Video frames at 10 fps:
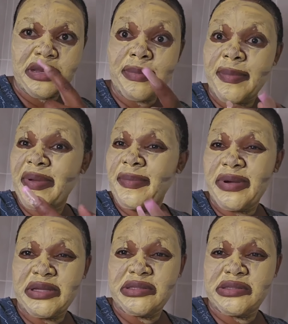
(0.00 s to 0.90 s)
nama
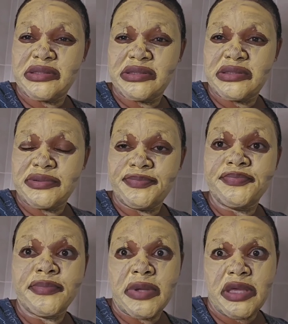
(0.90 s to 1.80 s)
peppers
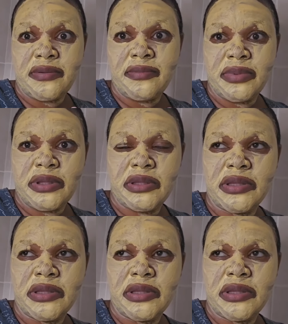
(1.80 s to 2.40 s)
maybe.